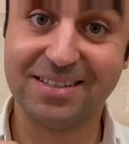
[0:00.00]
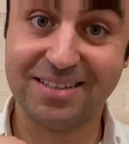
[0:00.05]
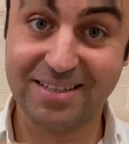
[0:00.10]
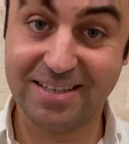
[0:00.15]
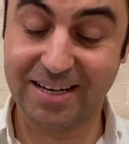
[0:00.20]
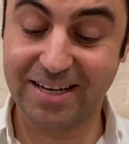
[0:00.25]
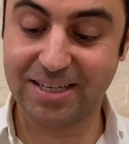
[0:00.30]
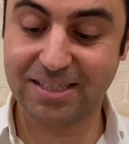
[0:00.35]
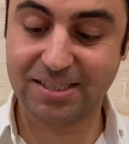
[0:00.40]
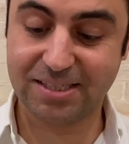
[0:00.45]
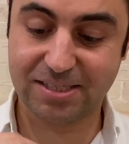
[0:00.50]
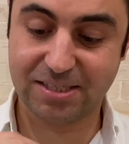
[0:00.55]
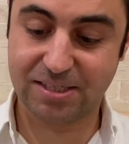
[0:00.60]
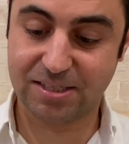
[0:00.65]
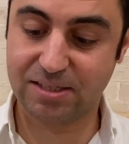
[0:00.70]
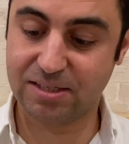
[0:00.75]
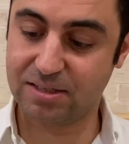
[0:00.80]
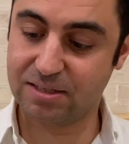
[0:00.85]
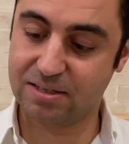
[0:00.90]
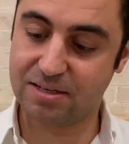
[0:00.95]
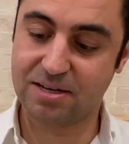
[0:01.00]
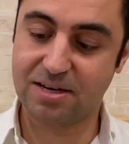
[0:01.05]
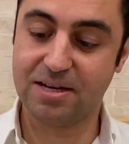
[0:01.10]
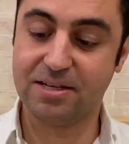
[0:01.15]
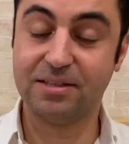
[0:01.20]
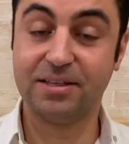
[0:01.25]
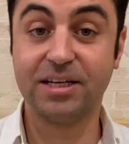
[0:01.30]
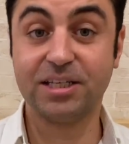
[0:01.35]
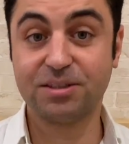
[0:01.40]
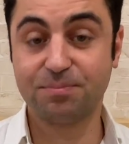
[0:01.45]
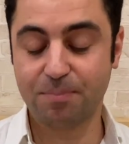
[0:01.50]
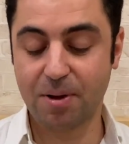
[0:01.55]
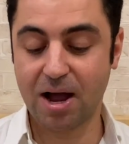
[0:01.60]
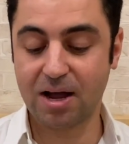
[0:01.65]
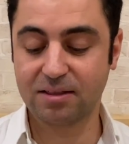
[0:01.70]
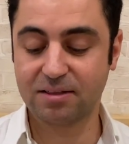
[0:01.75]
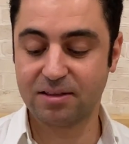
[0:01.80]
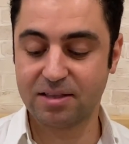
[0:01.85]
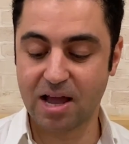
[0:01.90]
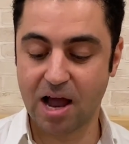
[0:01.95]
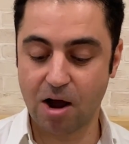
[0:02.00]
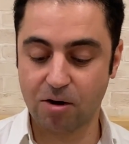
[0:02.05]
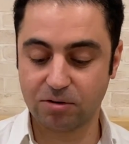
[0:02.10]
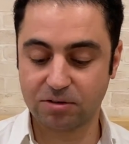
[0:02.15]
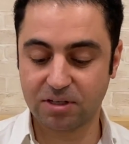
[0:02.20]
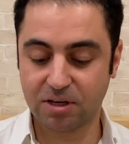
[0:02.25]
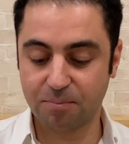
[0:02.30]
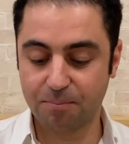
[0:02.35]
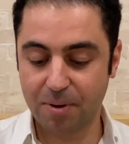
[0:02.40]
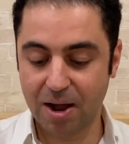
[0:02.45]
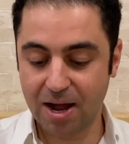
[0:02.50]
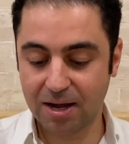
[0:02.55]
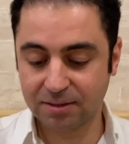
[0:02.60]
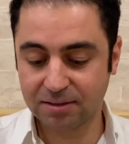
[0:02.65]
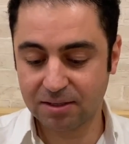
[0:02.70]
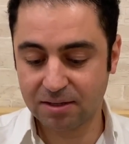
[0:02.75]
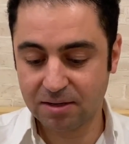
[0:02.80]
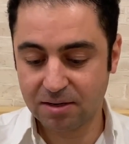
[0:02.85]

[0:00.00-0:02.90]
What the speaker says: this part, the outer part.